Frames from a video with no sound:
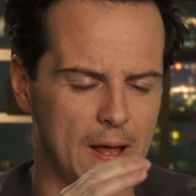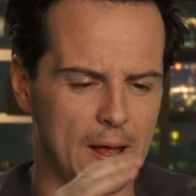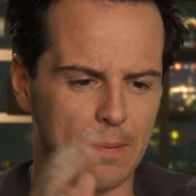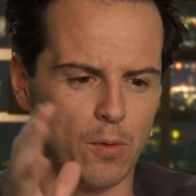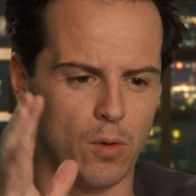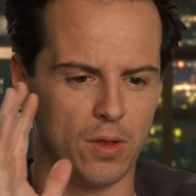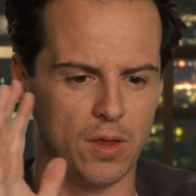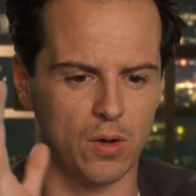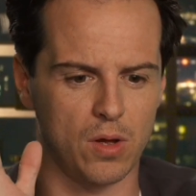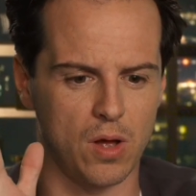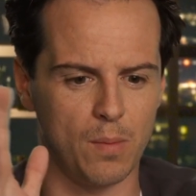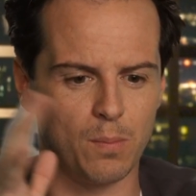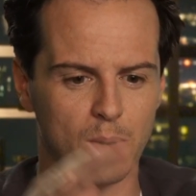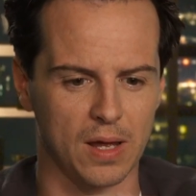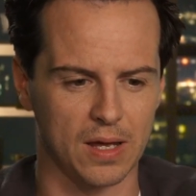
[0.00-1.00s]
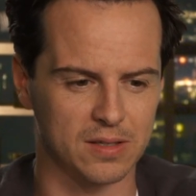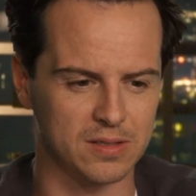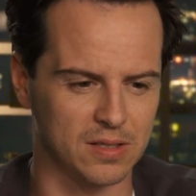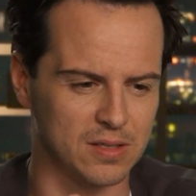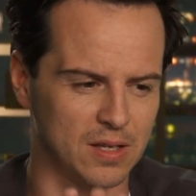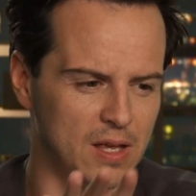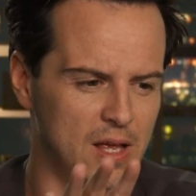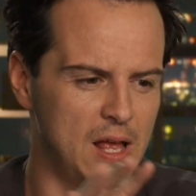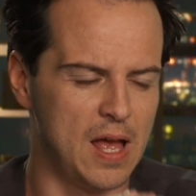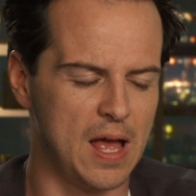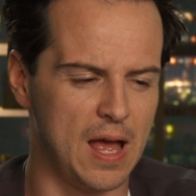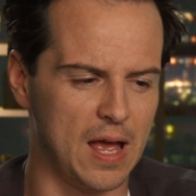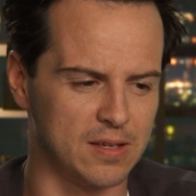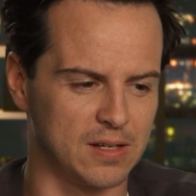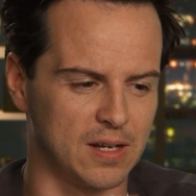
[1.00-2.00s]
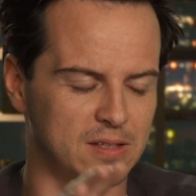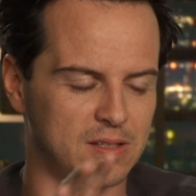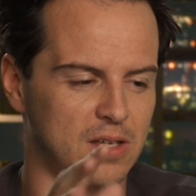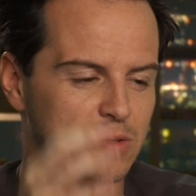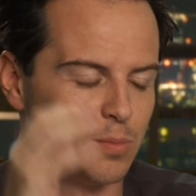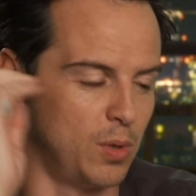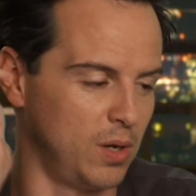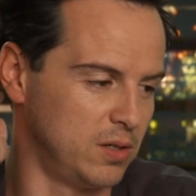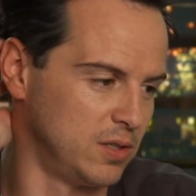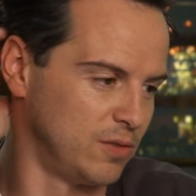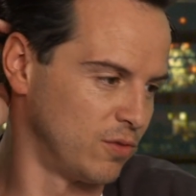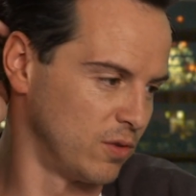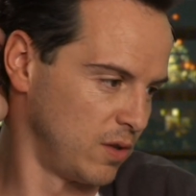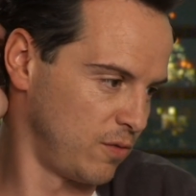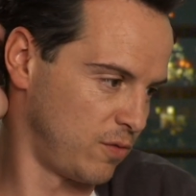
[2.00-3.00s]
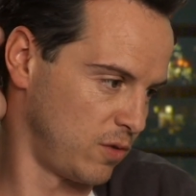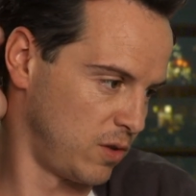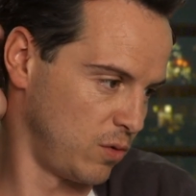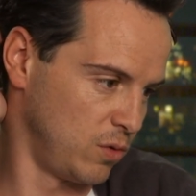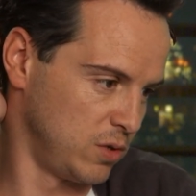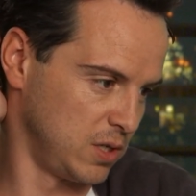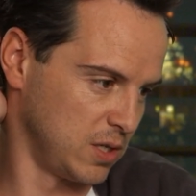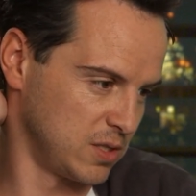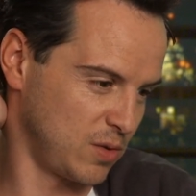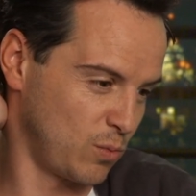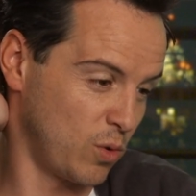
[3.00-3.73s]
although complex, has an accessibility for the audience.